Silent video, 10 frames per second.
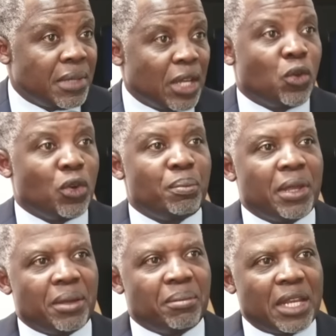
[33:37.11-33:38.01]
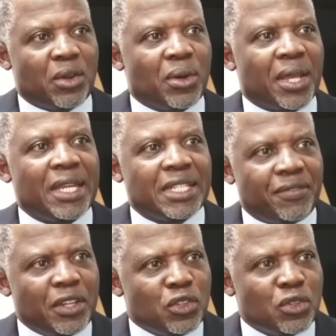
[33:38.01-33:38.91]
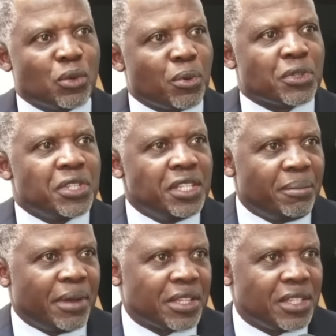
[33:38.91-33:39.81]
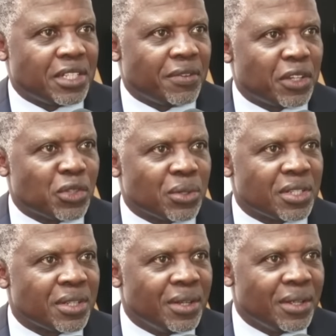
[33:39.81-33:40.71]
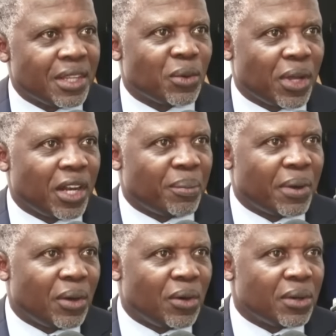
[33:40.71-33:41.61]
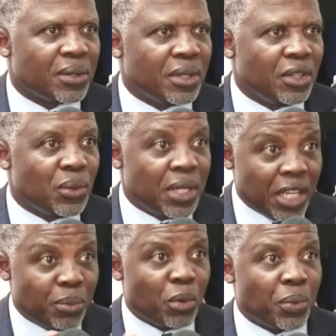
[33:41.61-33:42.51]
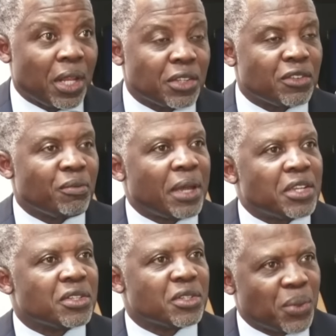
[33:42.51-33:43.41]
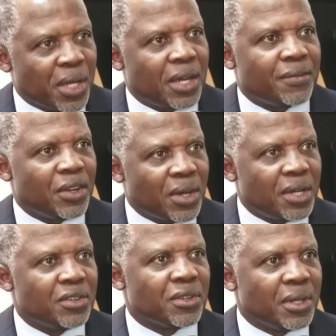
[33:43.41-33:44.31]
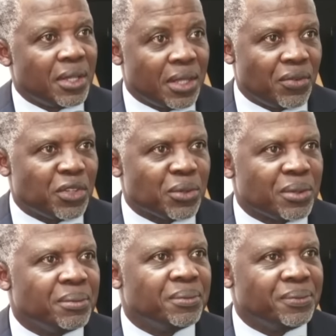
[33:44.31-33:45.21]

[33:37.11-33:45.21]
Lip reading: There could be medical care interventions or procedure-based interventions that will help our own unique population of patients we have in our country and the region.